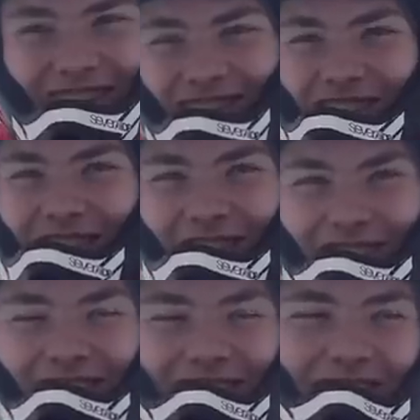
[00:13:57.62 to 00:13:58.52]
just have
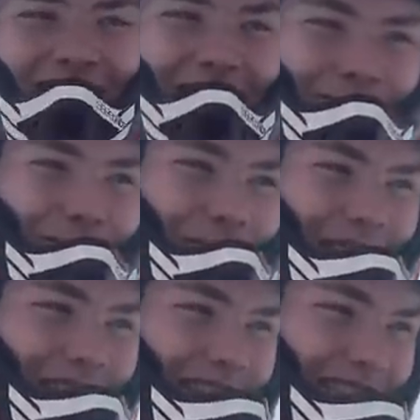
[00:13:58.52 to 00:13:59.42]
to like,
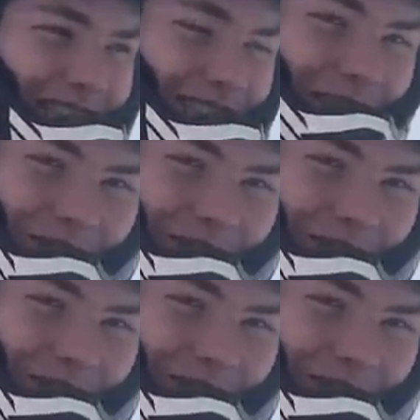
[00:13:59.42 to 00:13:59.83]
please go